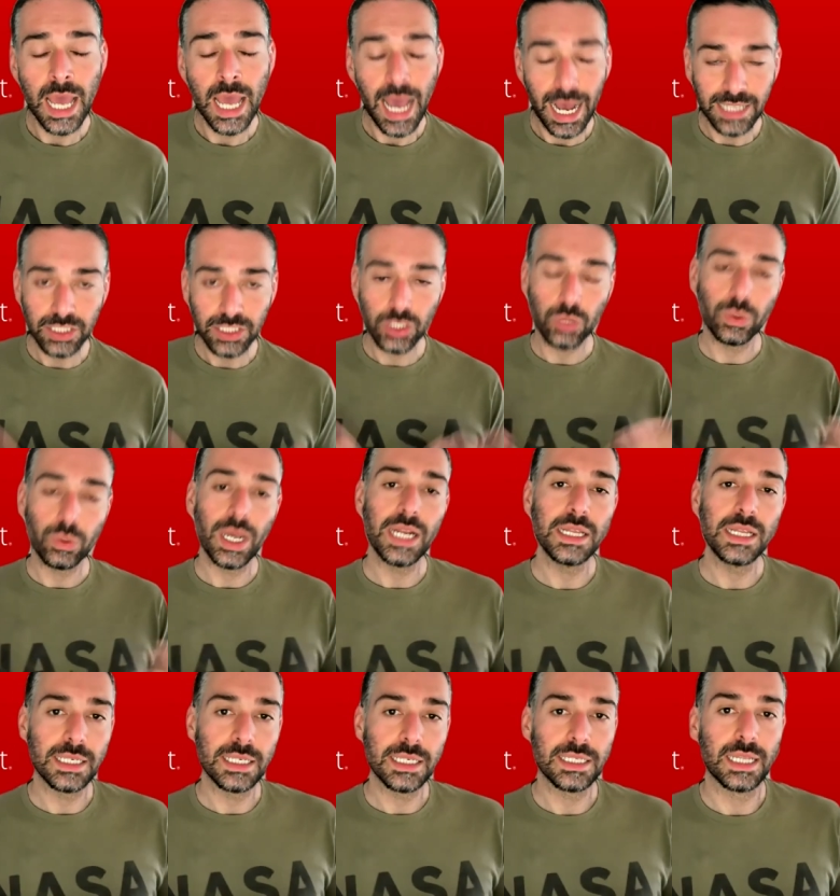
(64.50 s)
has
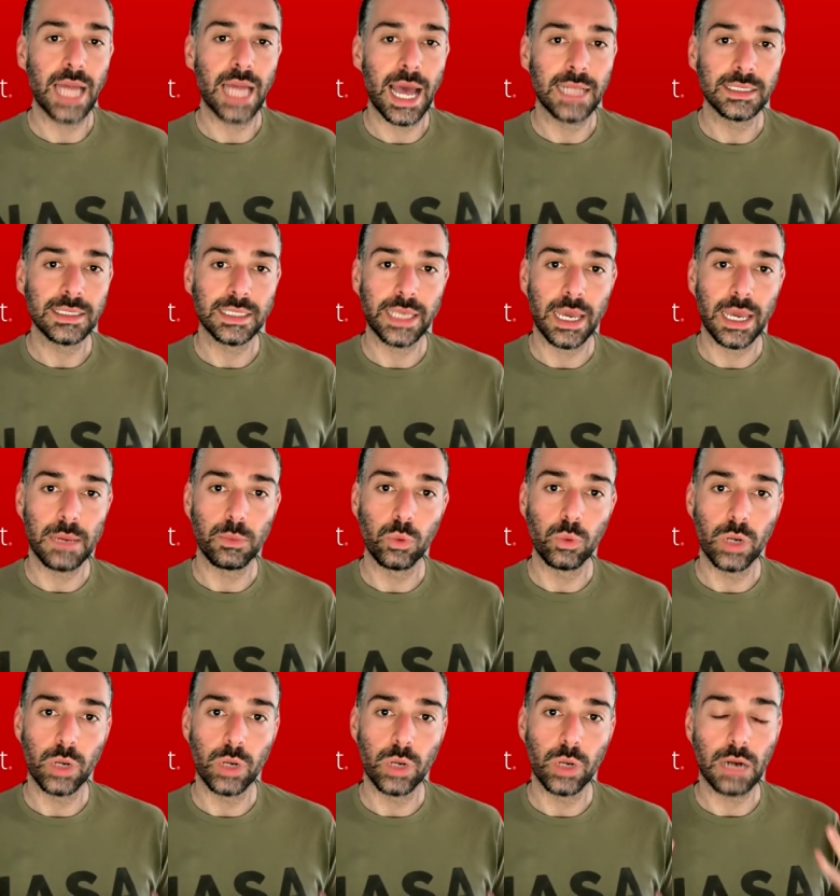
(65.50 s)
created this landscape
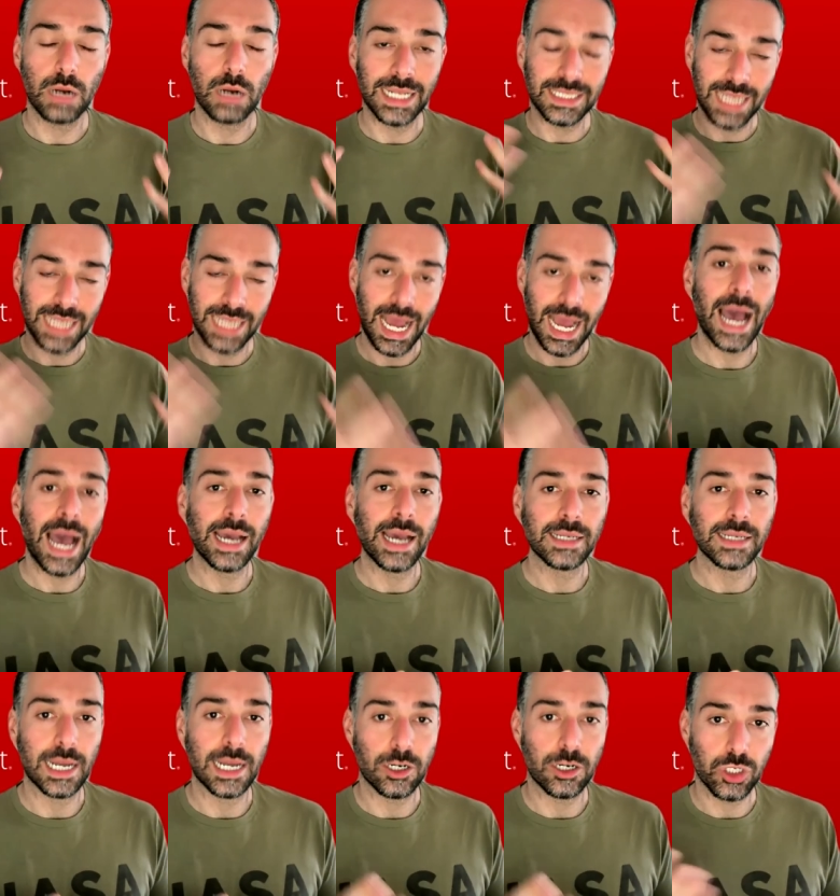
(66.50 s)
where attacks
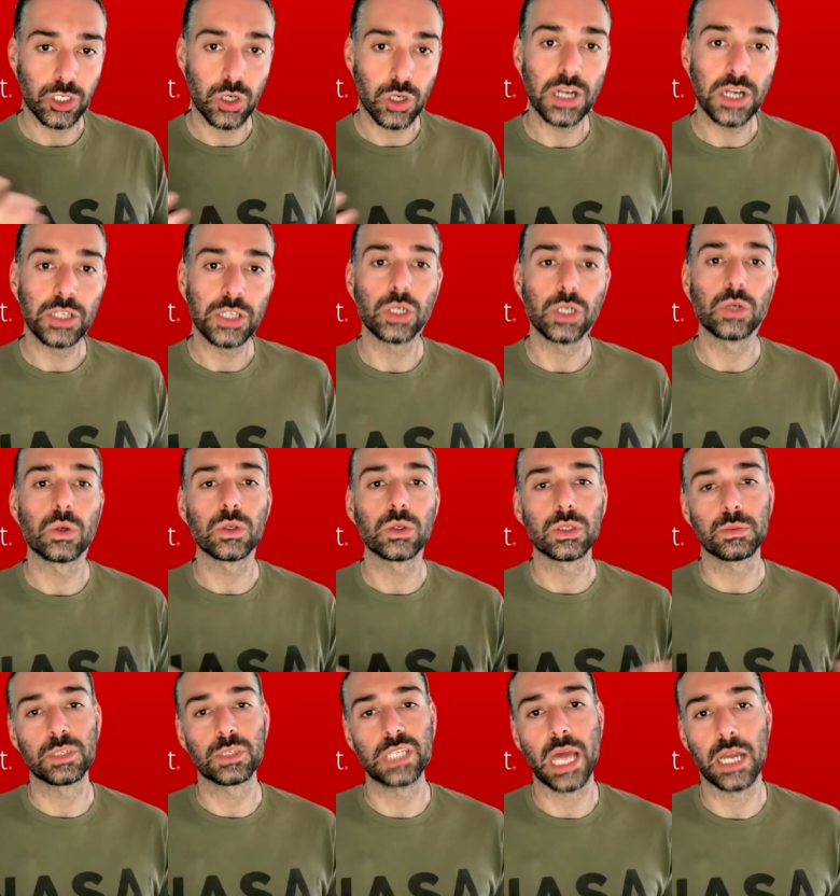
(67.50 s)
are starting to grow
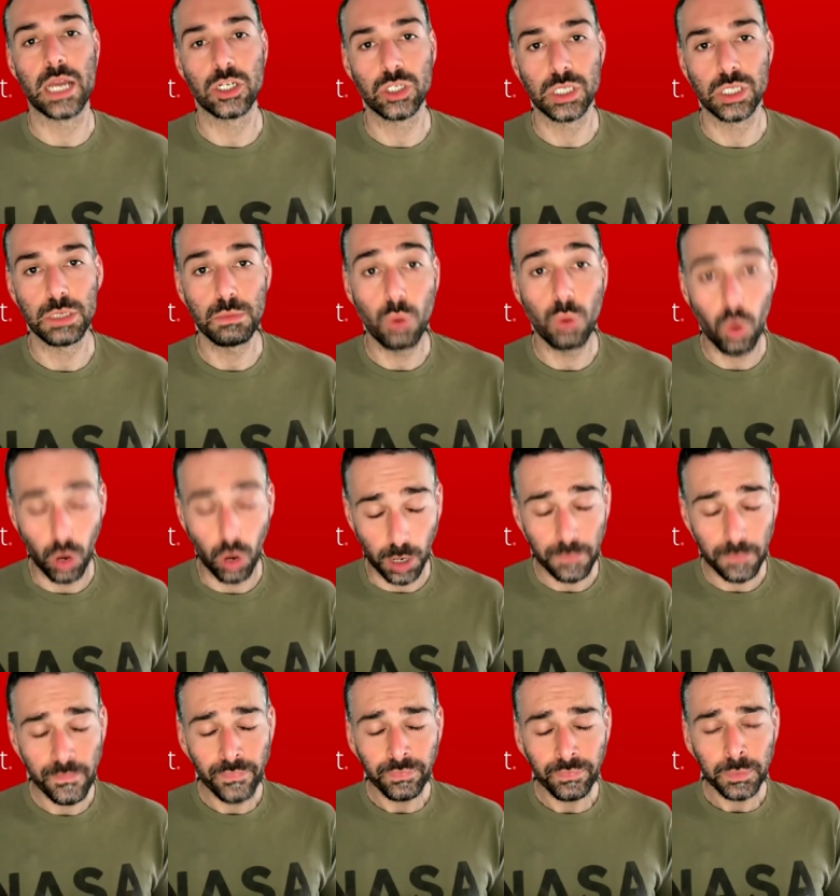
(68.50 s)
substantially more.
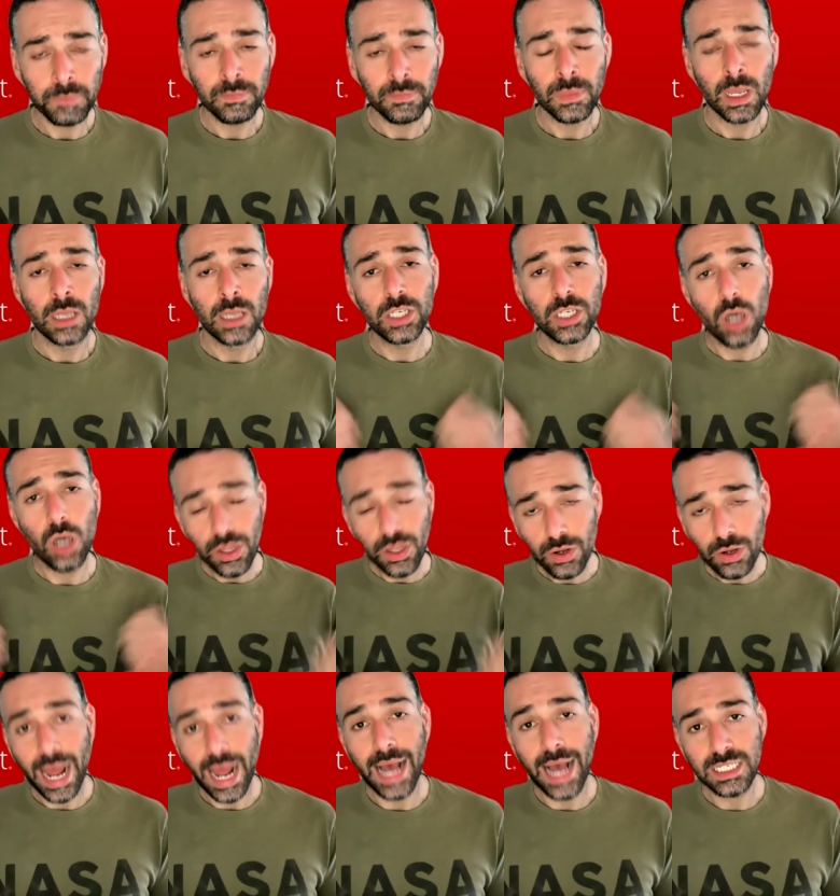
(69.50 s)
The other
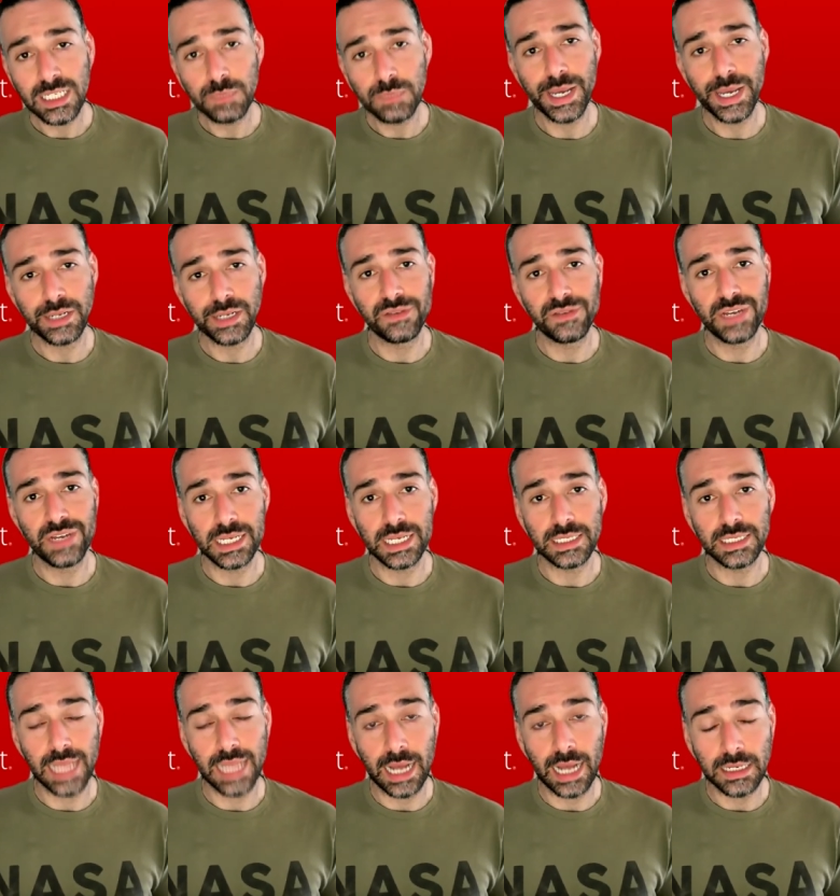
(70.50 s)
aspect of it is
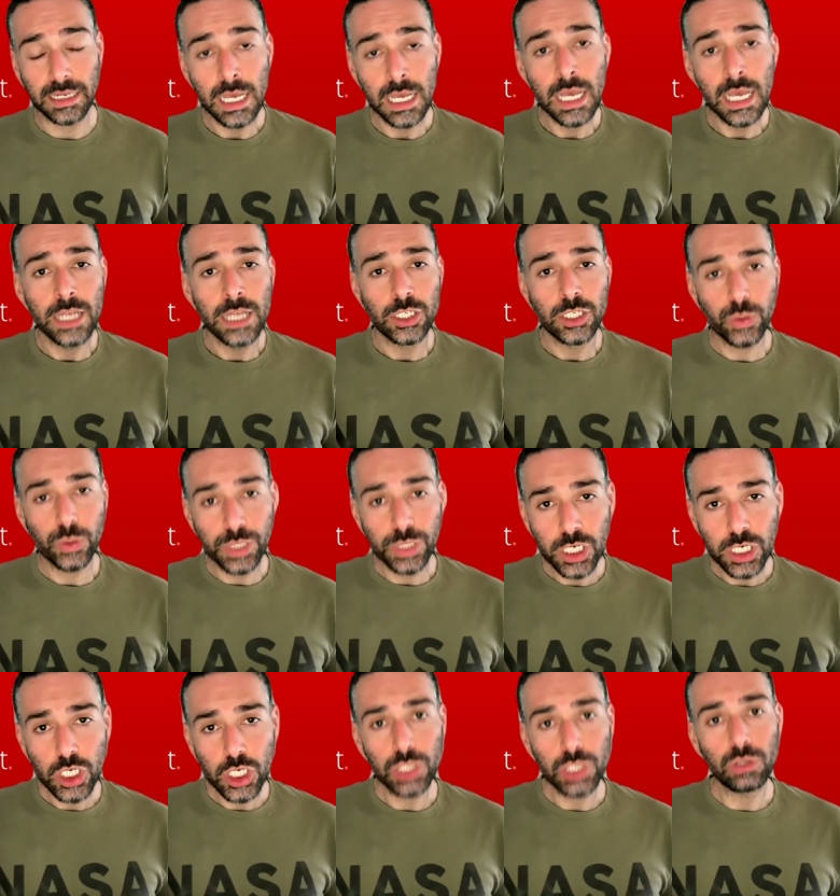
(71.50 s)
that
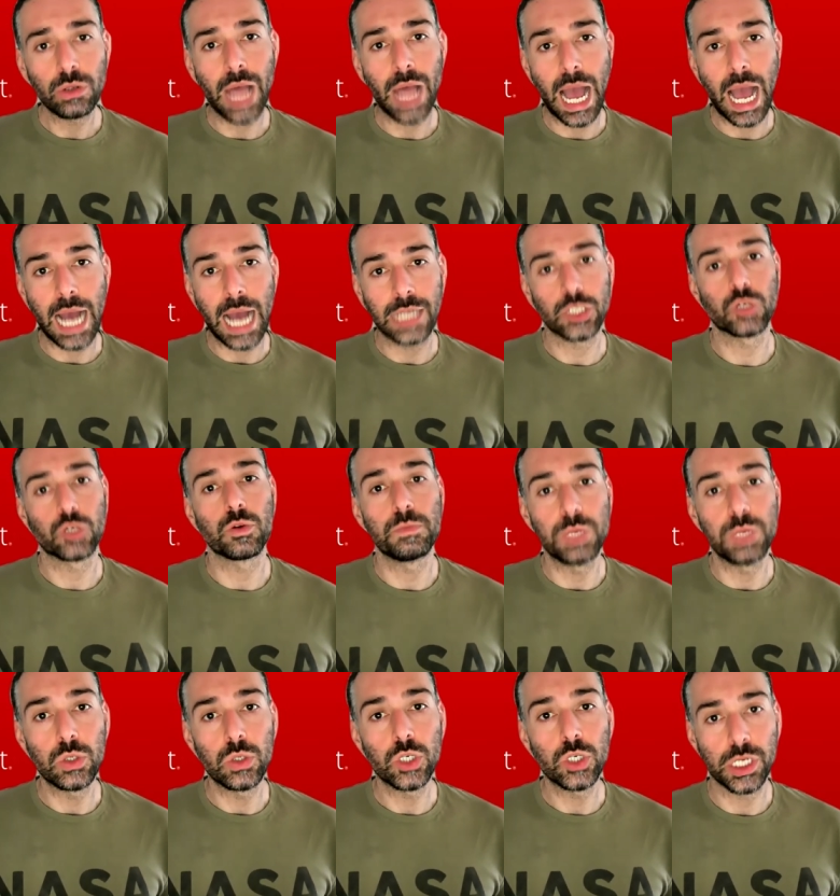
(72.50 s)
Traditional
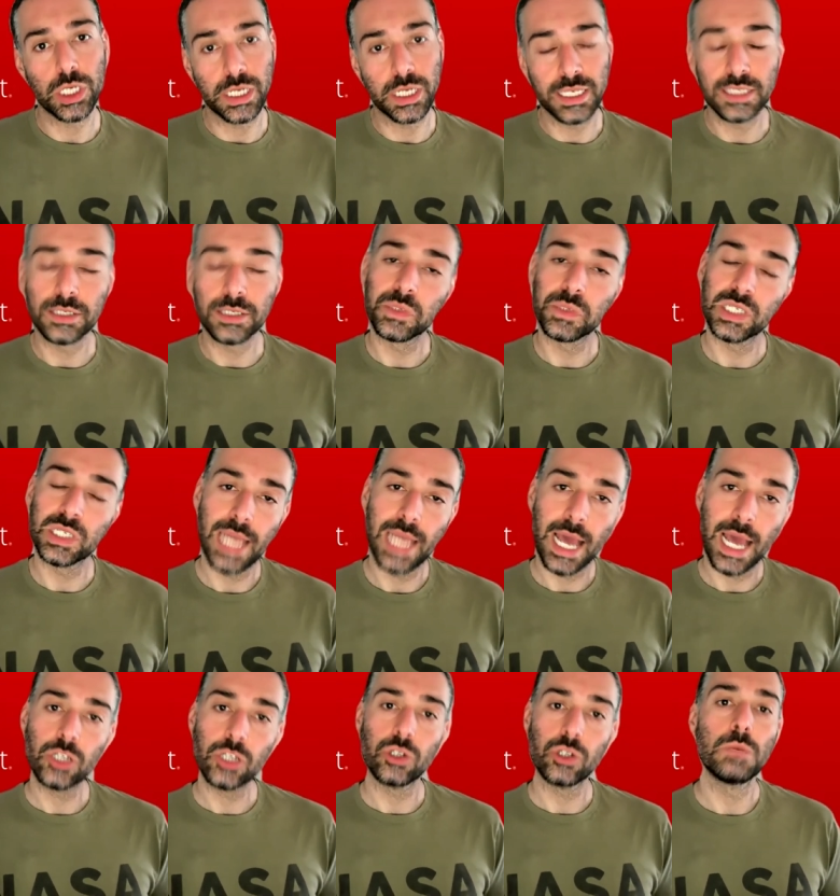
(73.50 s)
attribution is
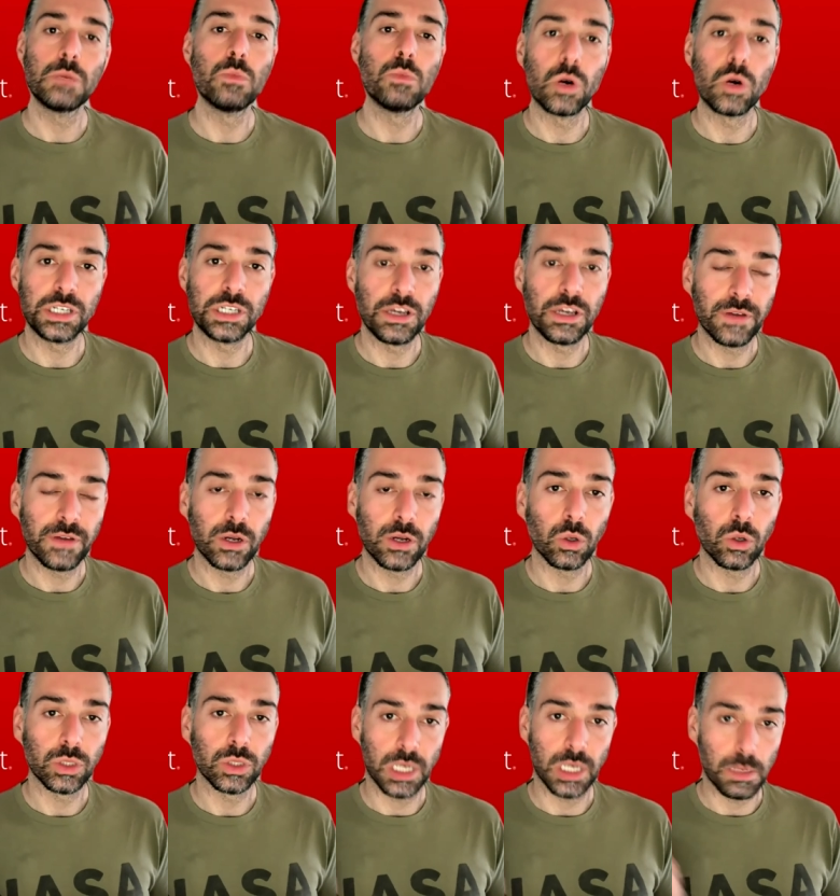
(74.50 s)
substantially more
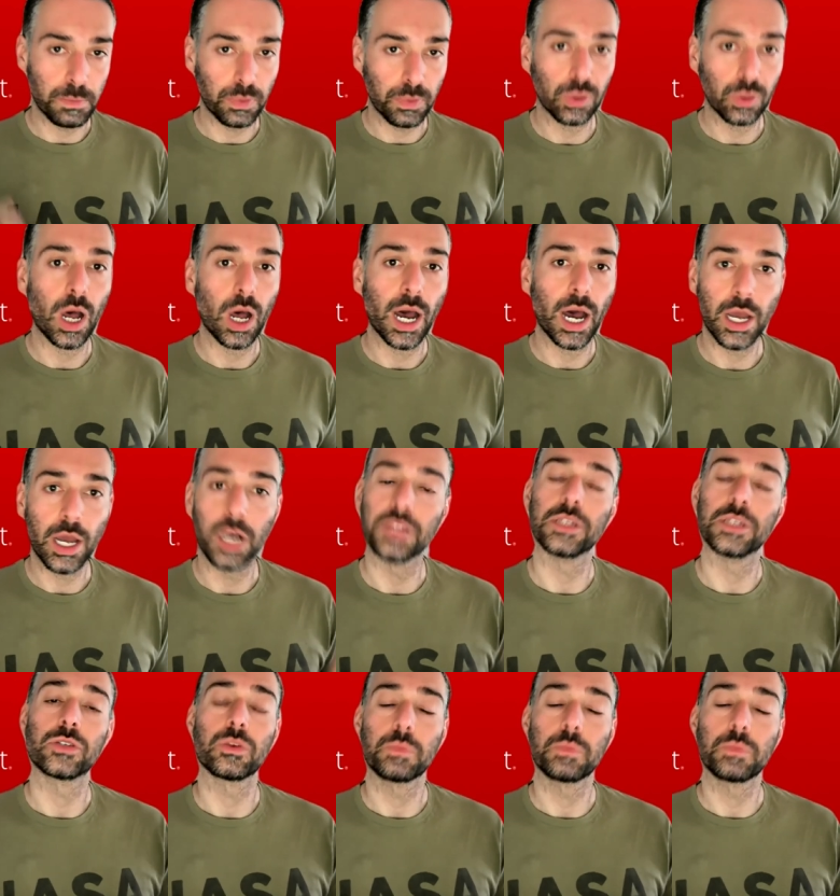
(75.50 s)
difficult to apply on the
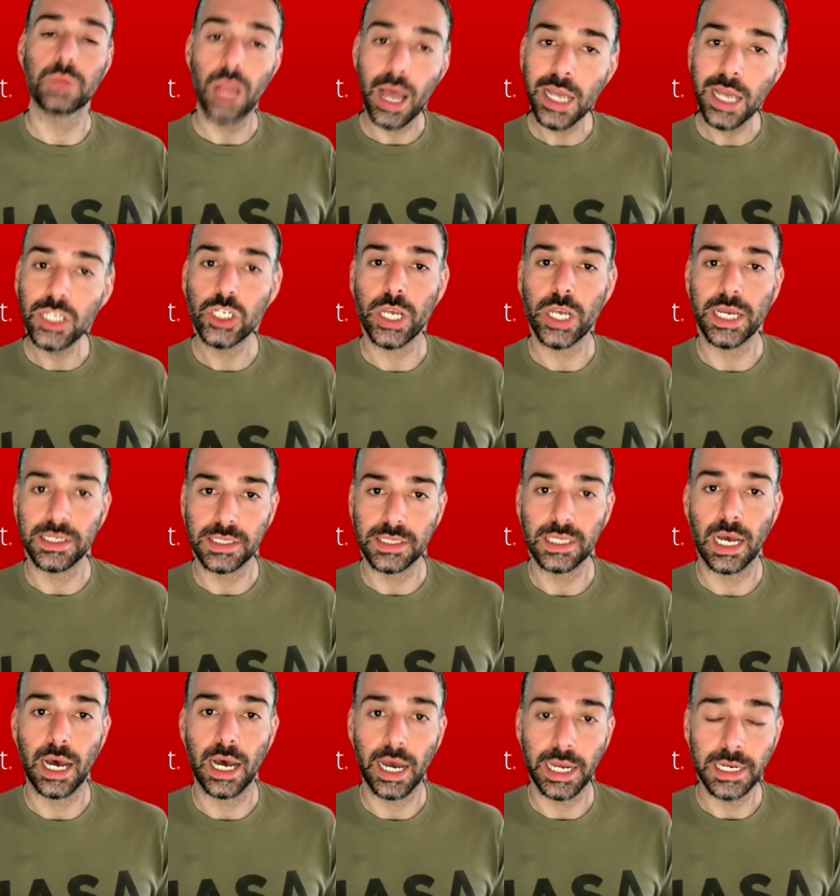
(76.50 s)
supply chain
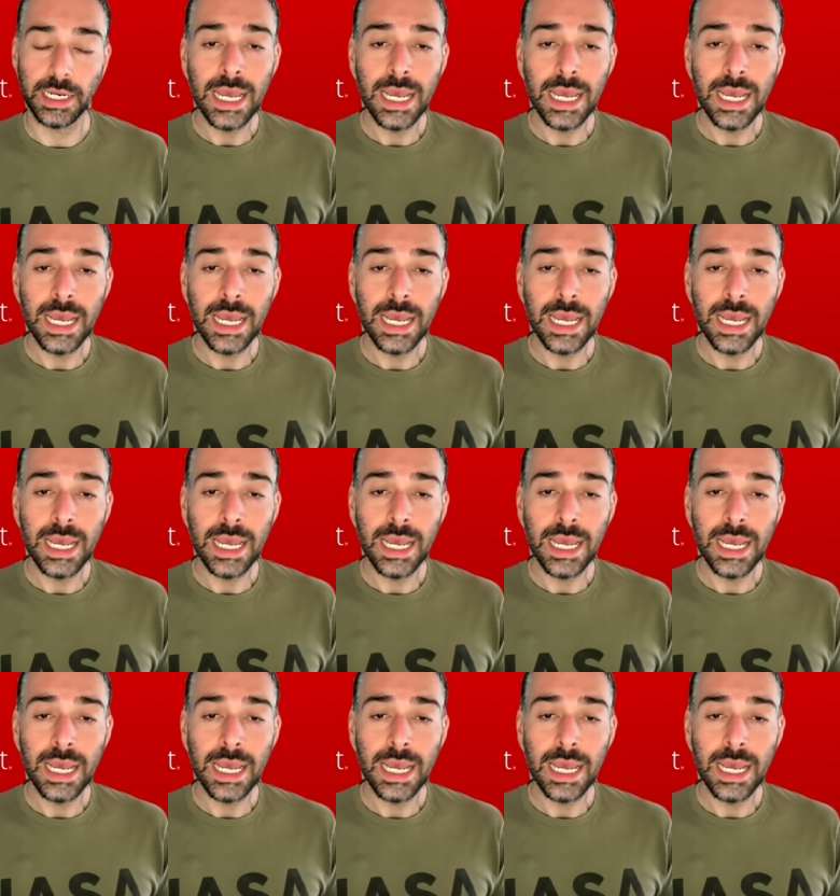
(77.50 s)
side.